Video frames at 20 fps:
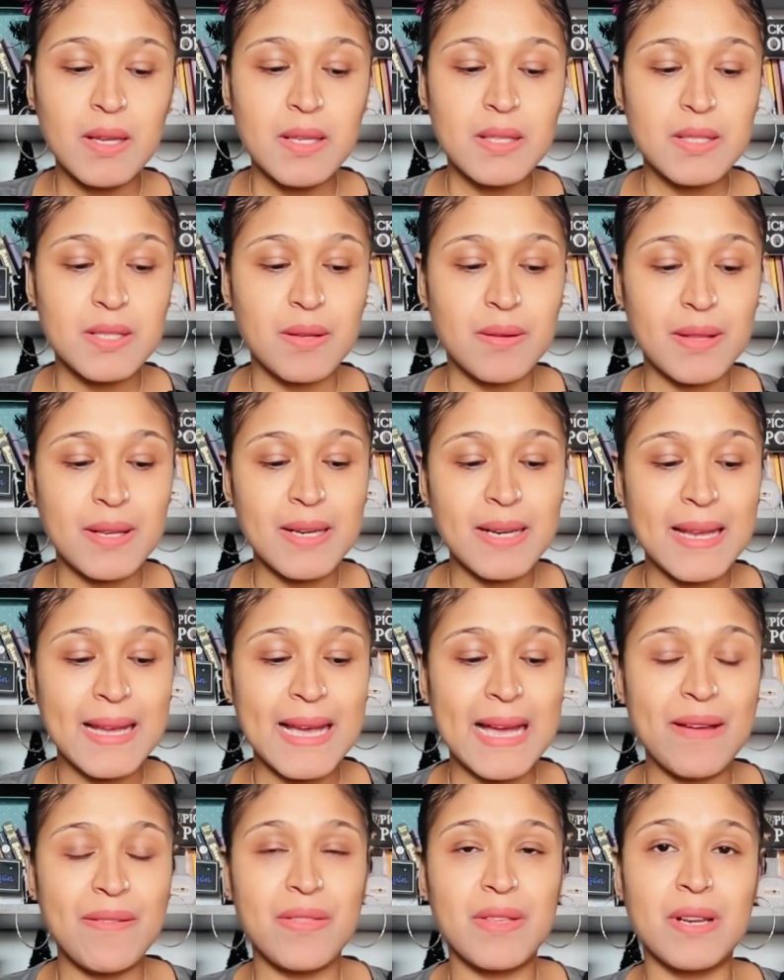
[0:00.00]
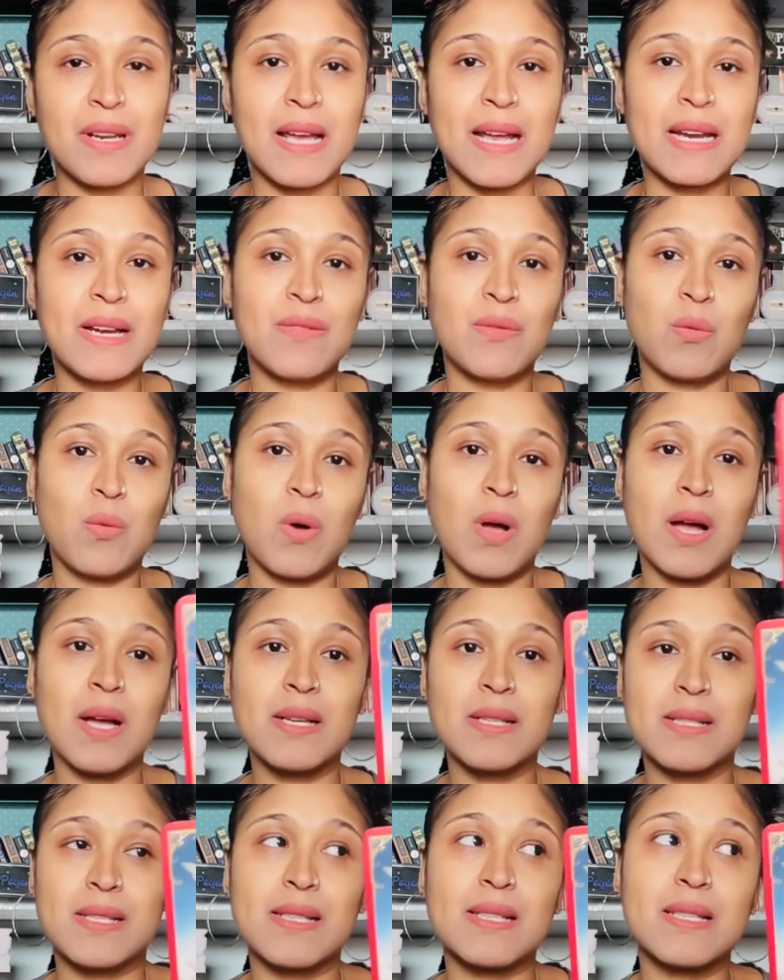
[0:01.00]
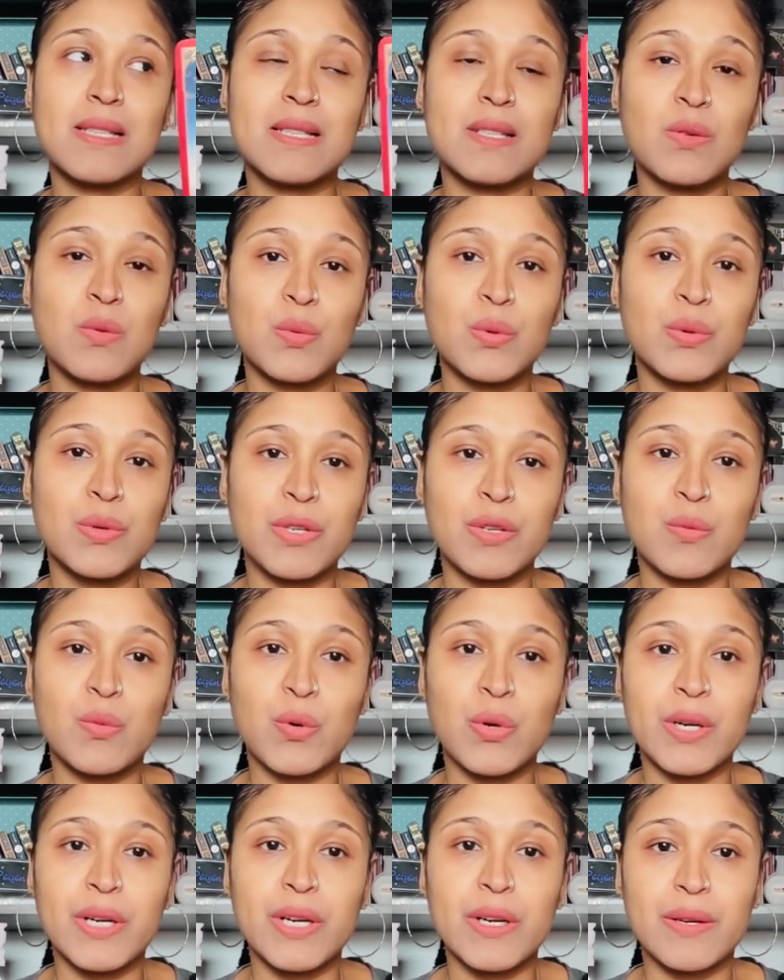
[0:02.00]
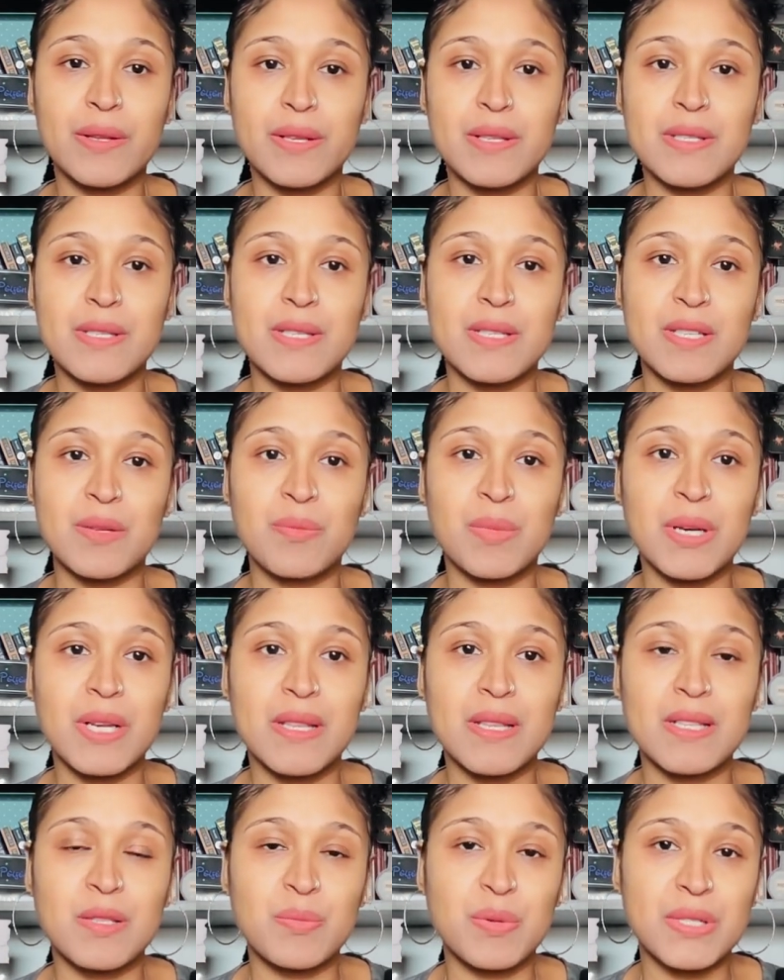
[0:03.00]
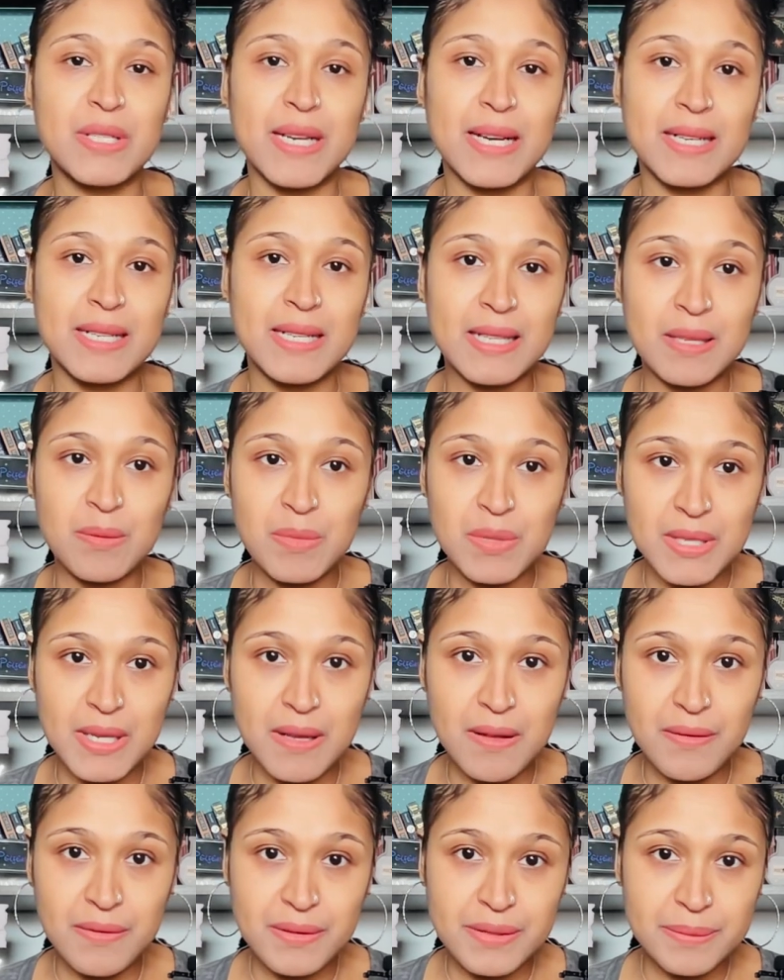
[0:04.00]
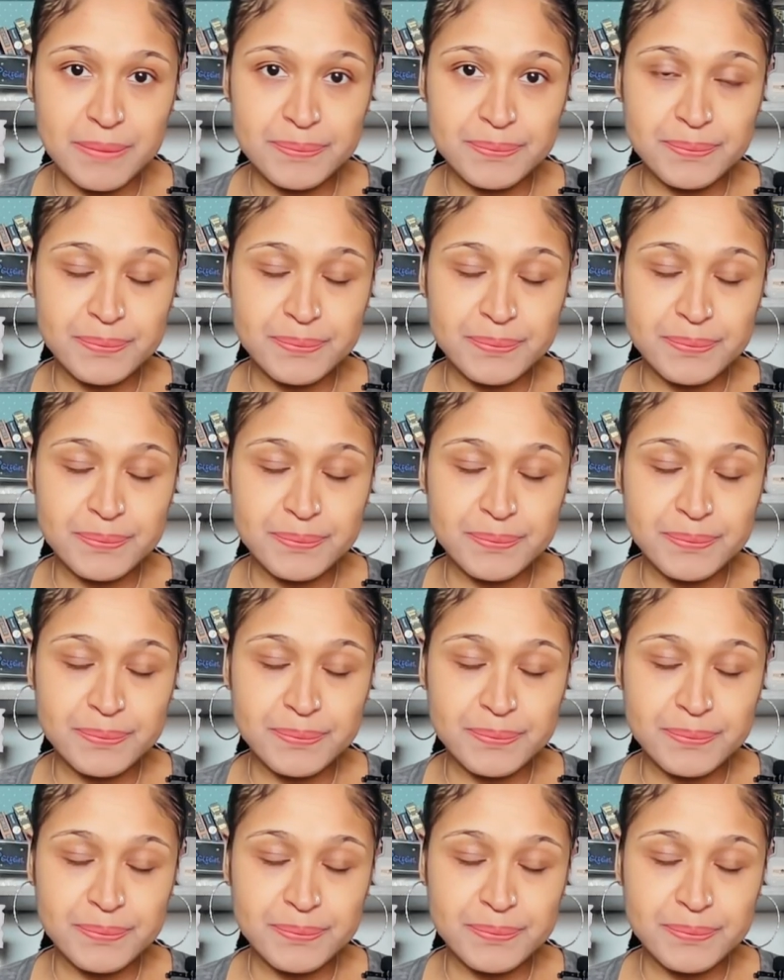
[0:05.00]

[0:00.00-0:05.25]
So then I have the Nine of Wands. This is the Wounded Warrior. This is somebody that's protecting themselves.